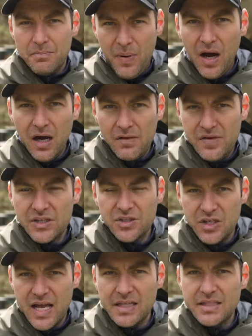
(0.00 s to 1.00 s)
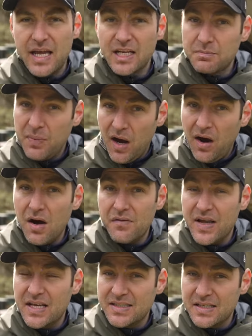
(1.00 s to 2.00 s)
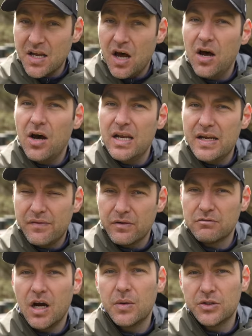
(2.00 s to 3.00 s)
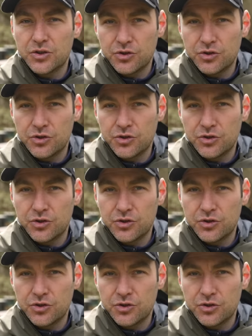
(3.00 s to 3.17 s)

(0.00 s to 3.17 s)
Part of it's genetics, part of it is this early Varroa